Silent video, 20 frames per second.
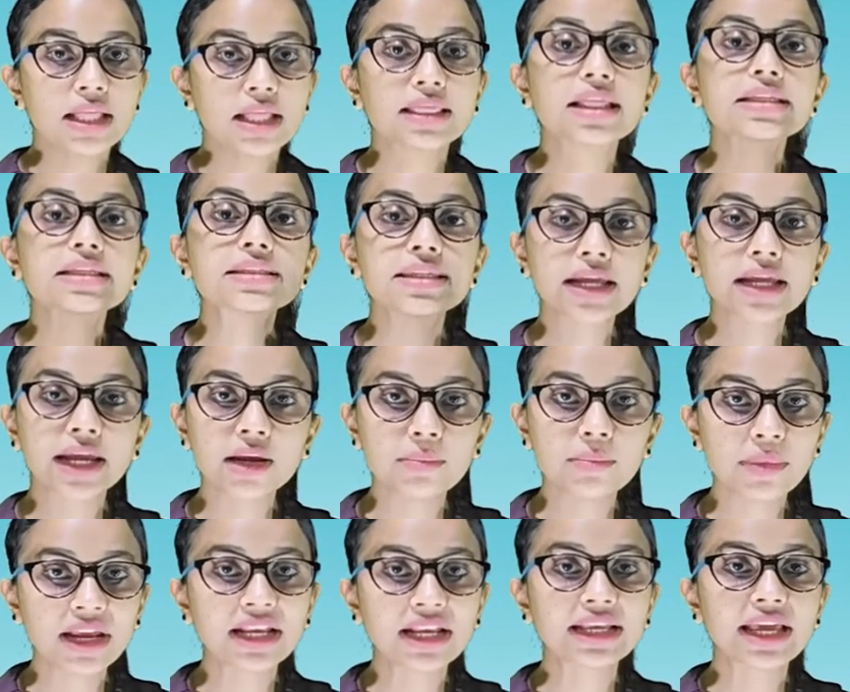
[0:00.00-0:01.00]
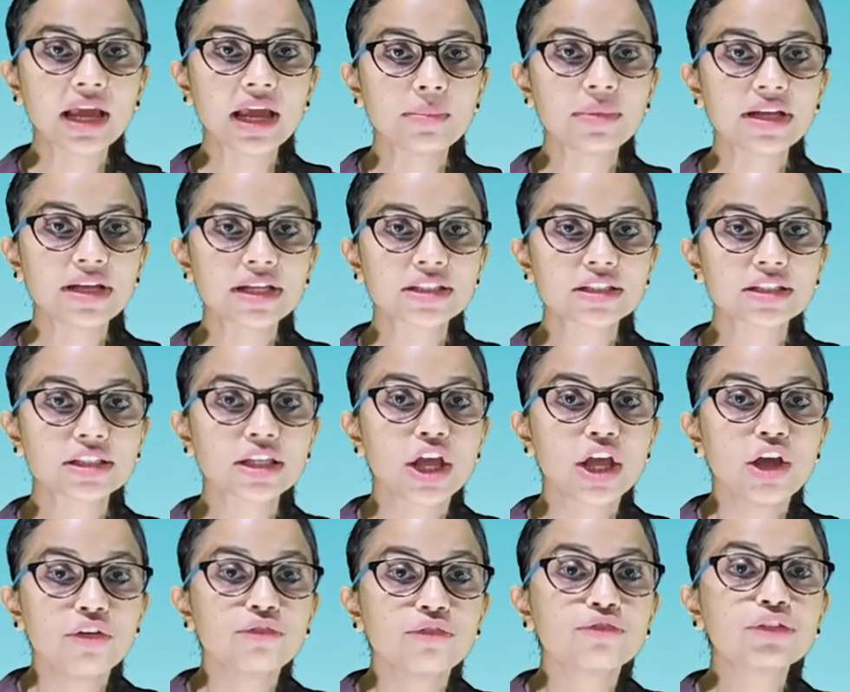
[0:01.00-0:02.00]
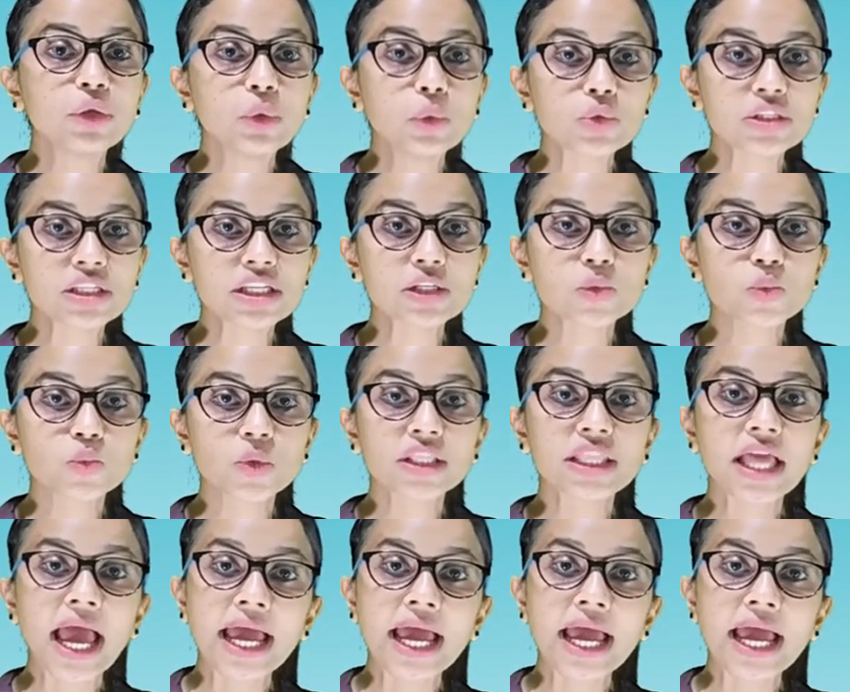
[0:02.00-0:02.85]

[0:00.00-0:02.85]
The second male gametes fuses with